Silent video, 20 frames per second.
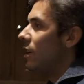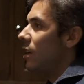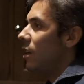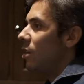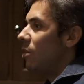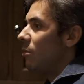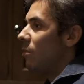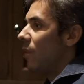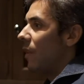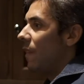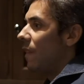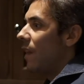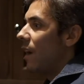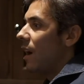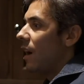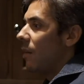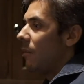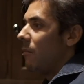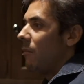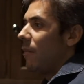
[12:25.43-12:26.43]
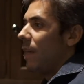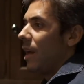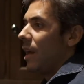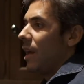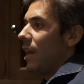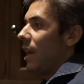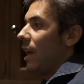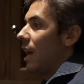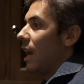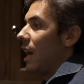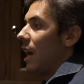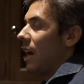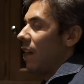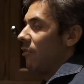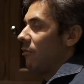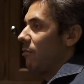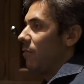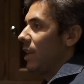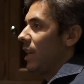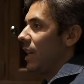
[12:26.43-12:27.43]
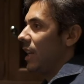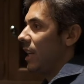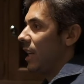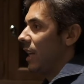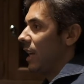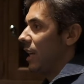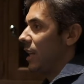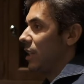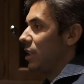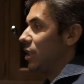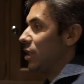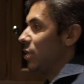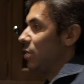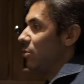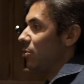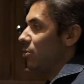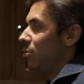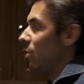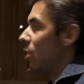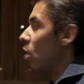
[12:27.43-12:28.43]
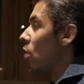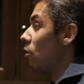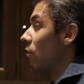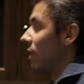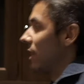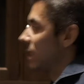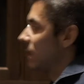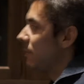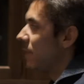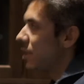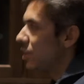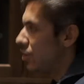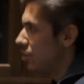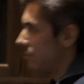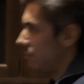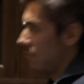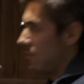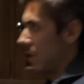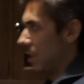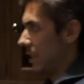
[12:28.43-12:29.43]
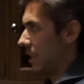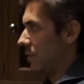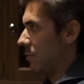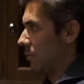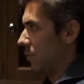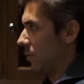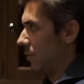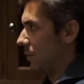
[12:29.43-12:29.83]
but that may have been due to overexpansion, for example.